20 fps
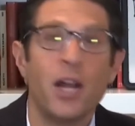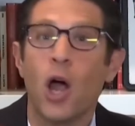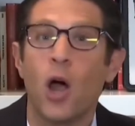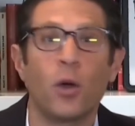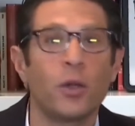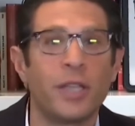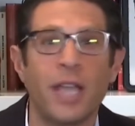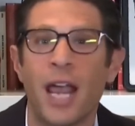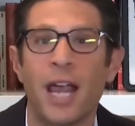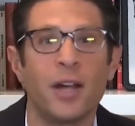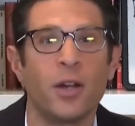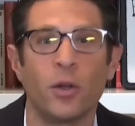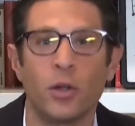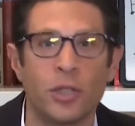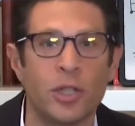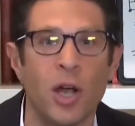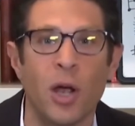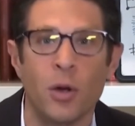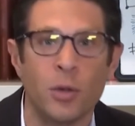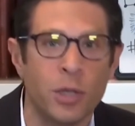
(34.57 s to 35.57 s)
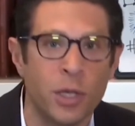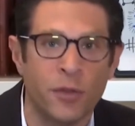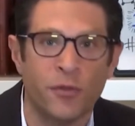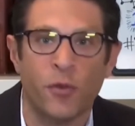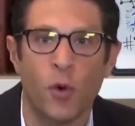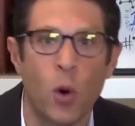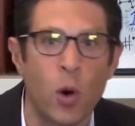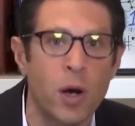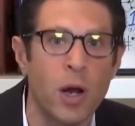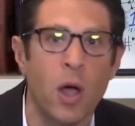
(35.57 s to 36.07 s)
know Daniel Jones is
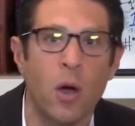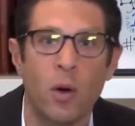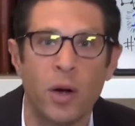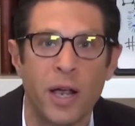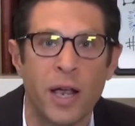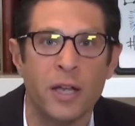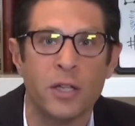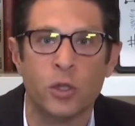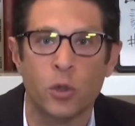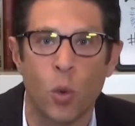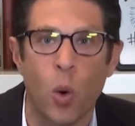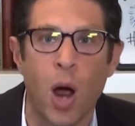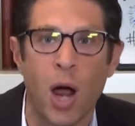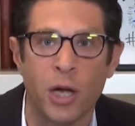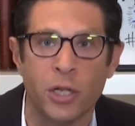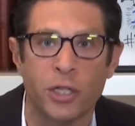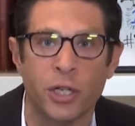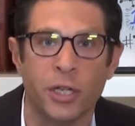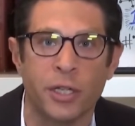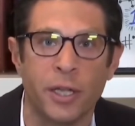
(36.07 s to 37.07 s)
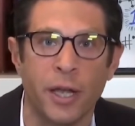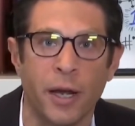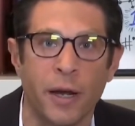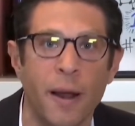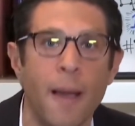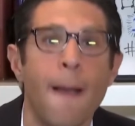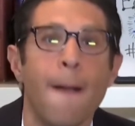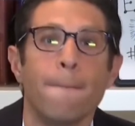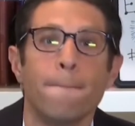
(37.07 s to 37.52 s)
4-0 against Washington,